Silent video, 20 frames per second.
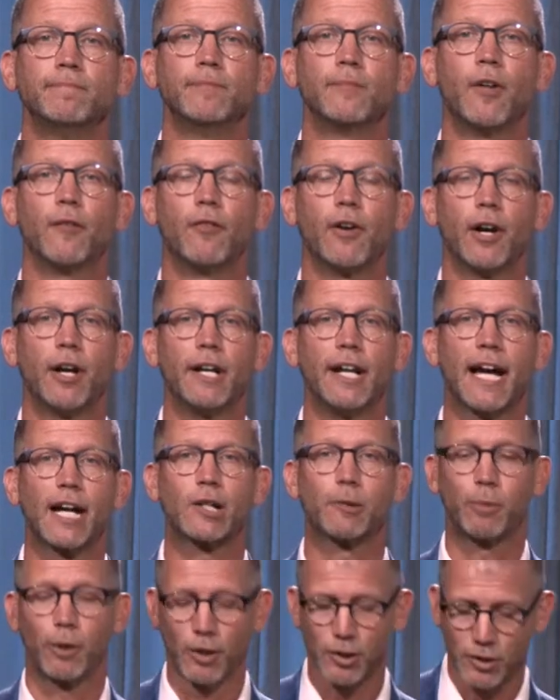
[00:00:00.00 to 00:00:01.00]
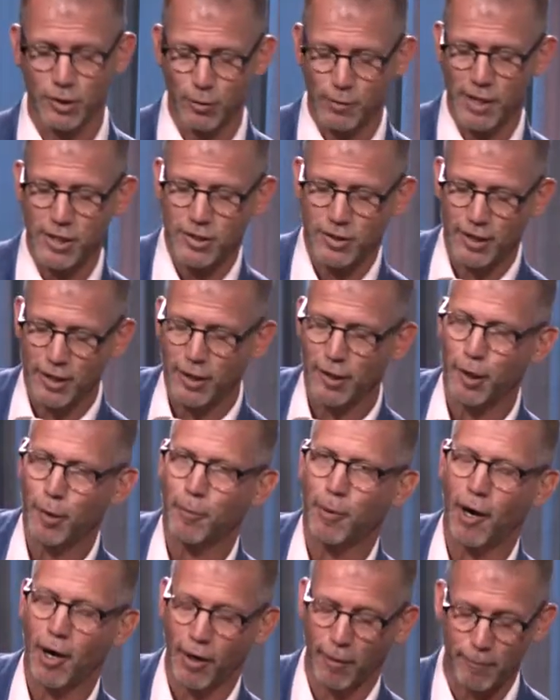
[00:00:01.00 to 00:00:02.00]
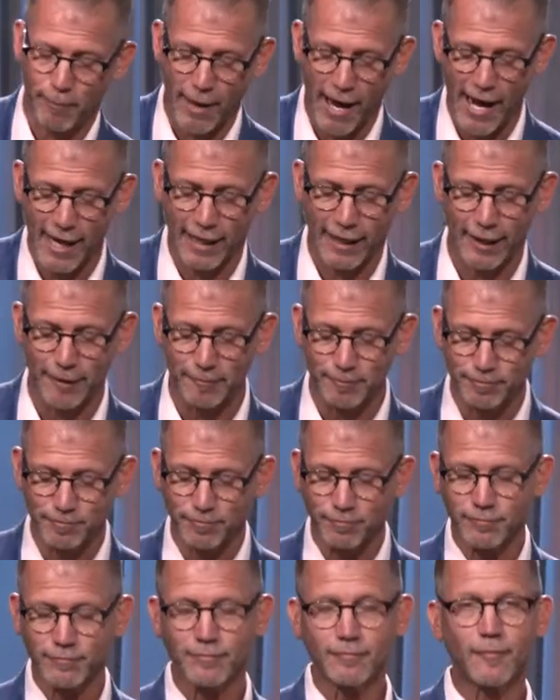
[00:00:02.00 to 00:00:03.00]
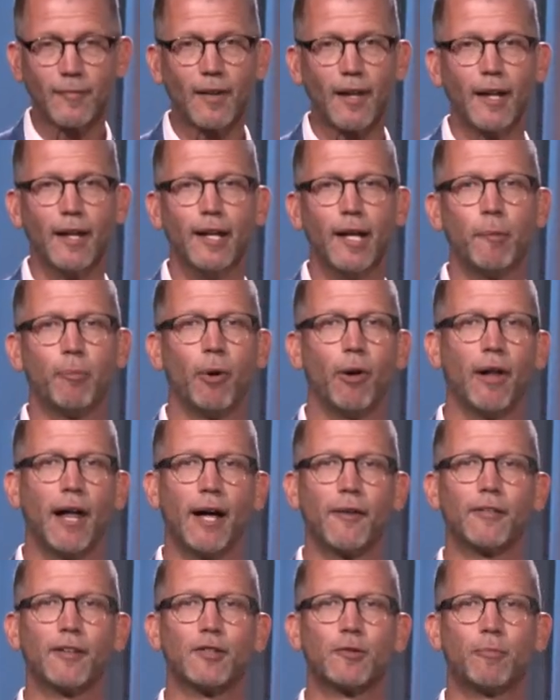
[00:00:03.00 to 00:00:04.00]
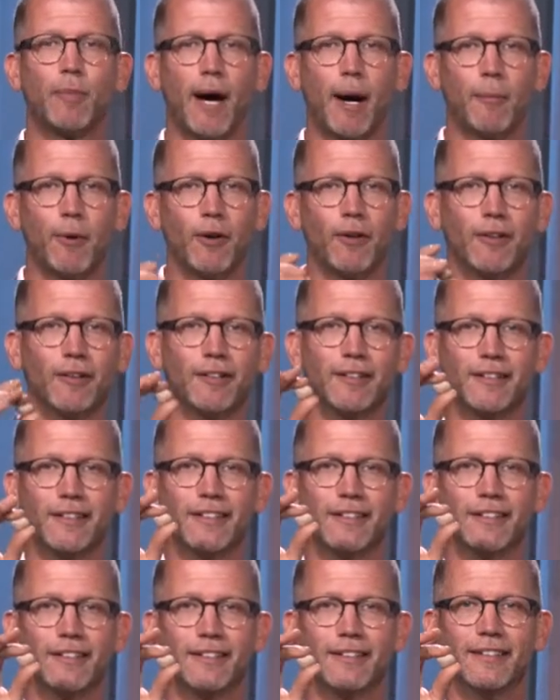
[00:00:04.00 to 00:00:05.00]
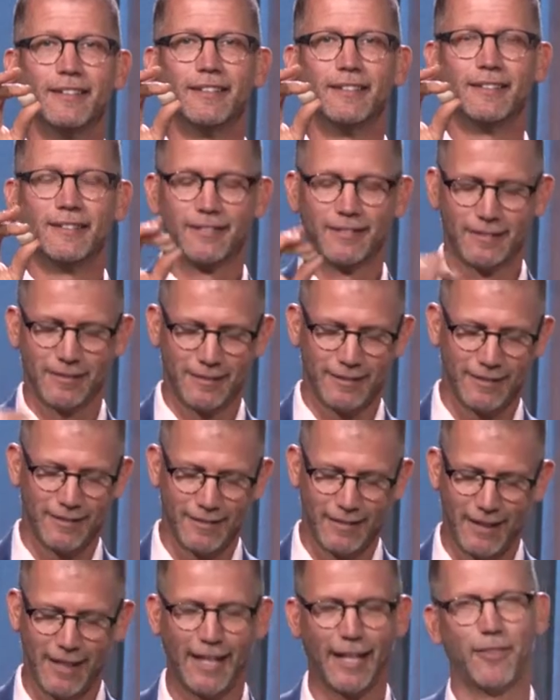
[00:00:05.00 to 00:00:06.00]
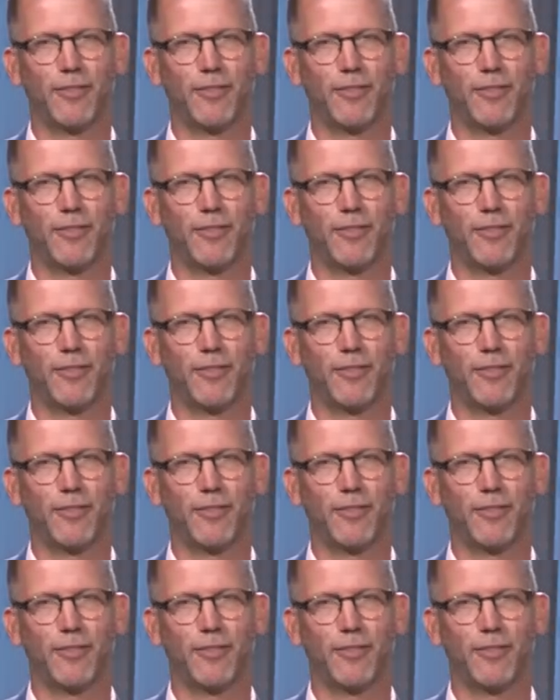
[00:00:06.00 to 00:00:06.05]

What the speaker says: The very next person reached into their pocket and they pull out this pebble. And I